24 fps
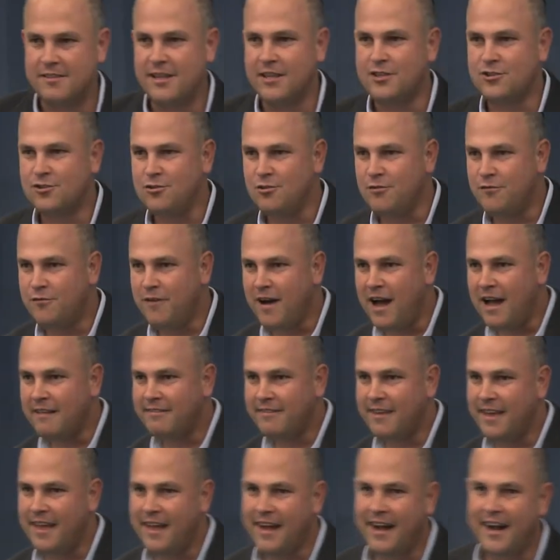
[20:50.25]
the tshuva
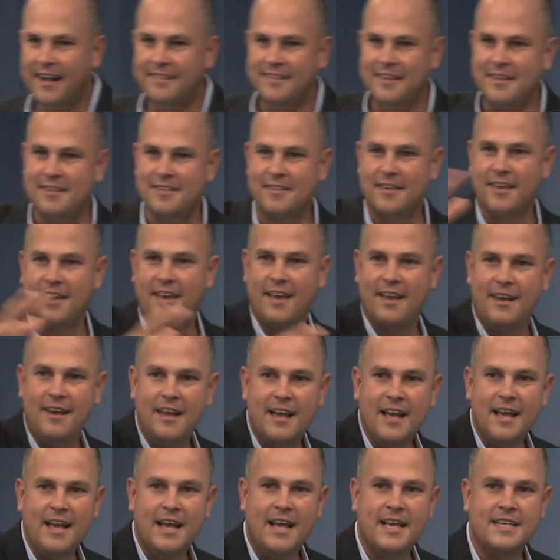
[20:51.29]
to Eretz Israel
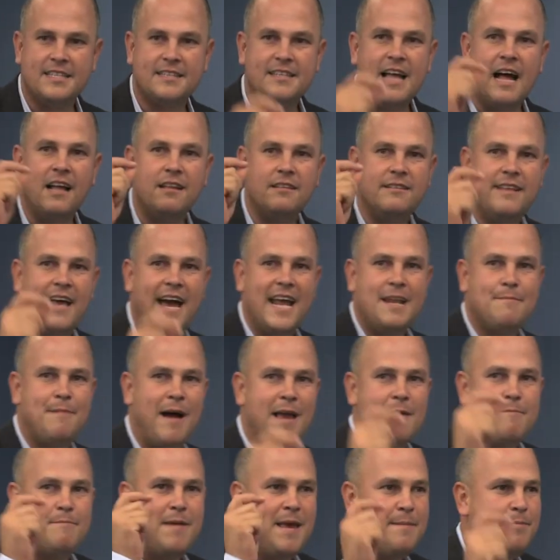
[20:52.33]
is not led by
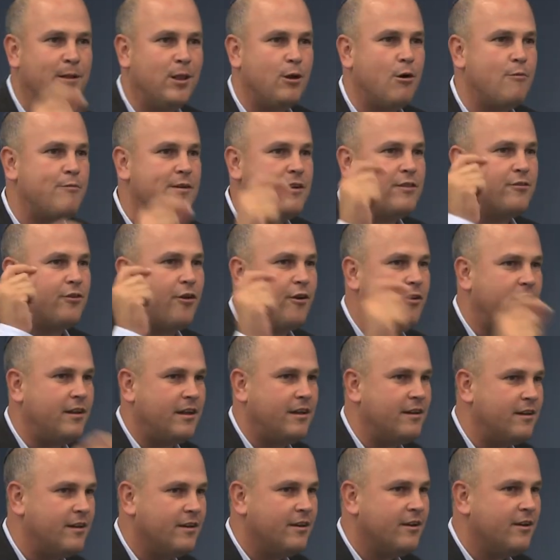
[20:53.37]
people who are
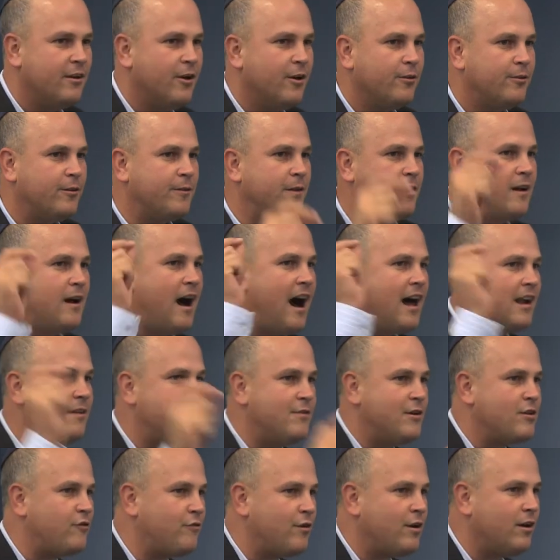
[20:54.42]
returning to the God of
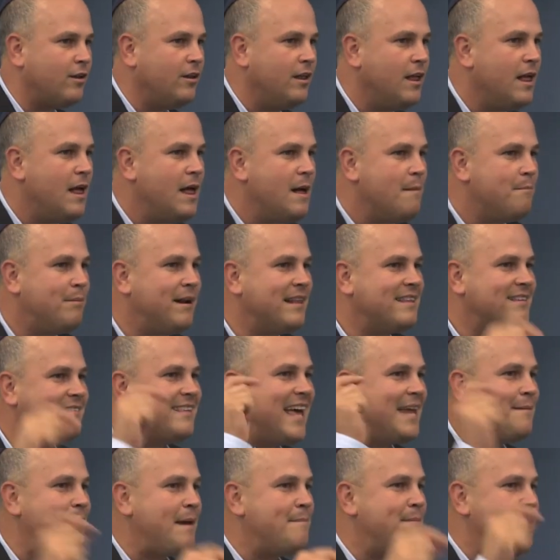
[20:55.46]
Israel, but it's
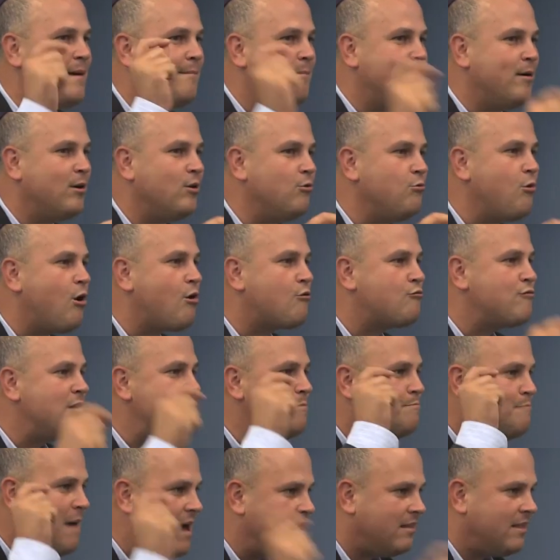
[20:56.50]
led by people who are
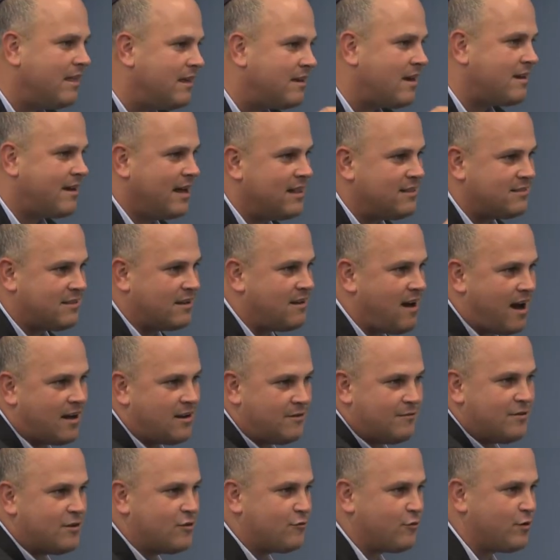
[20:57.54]
rebelling against the God
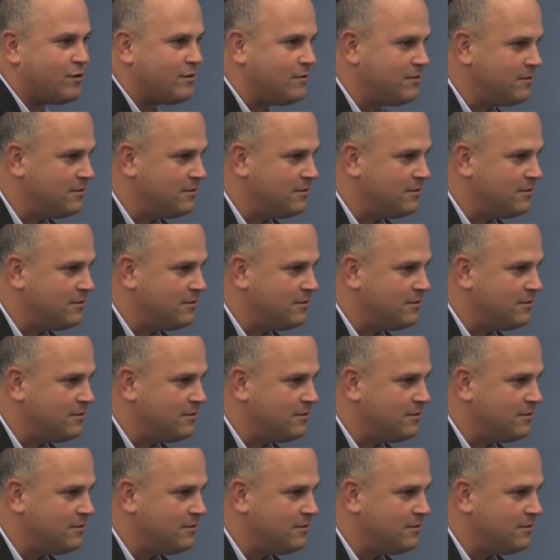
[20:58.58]
of Israel.